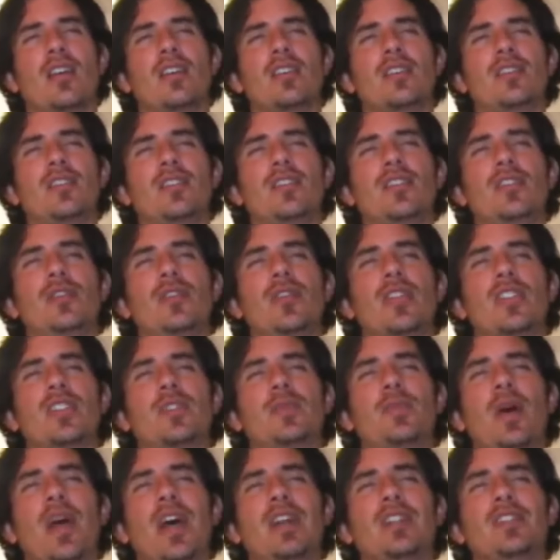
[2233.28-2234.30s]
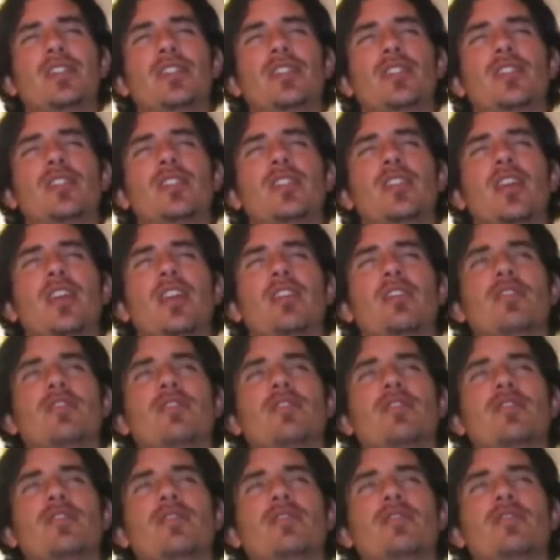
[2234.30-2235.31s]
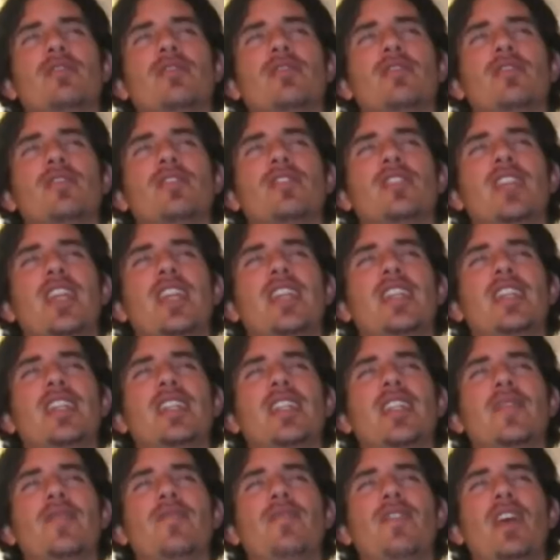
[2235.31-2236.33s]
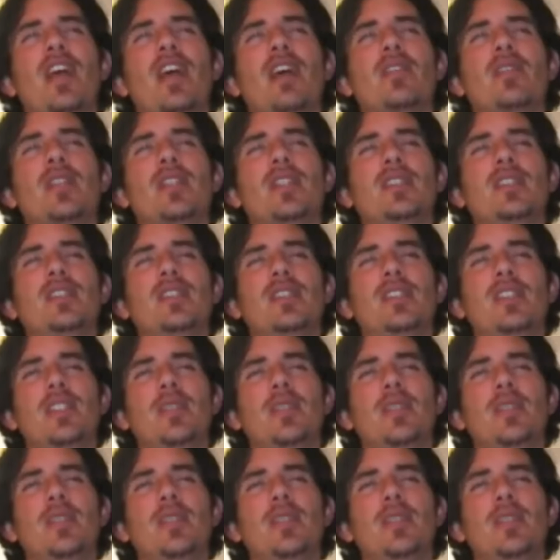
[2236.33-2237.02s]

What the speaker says: As you expand yourself, taking a very